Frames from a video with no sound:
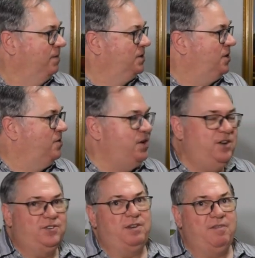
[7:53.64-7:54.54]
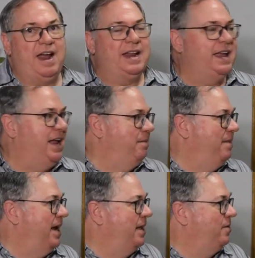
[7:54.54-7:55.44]
So using RADCON
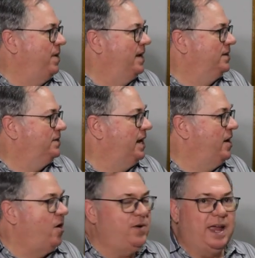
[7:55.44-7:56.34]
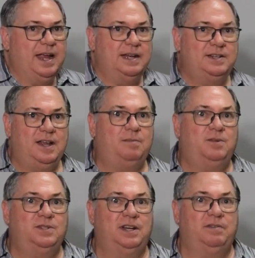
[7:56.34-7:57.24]
math, we could say, okay, it
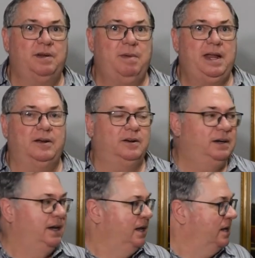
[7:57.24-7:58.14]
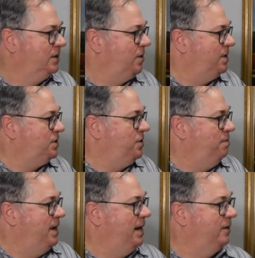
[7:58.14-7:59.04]
doubles every meter. So at
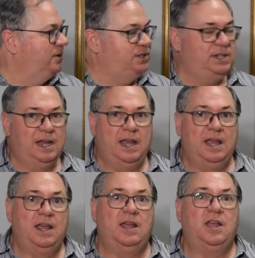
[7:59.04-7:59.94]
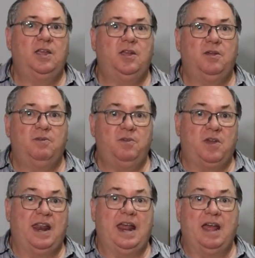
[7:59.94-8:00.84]
two meters, you
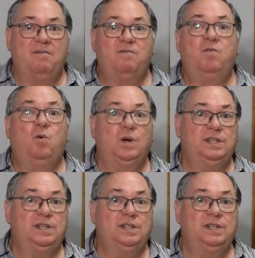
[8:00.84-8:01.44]
could have four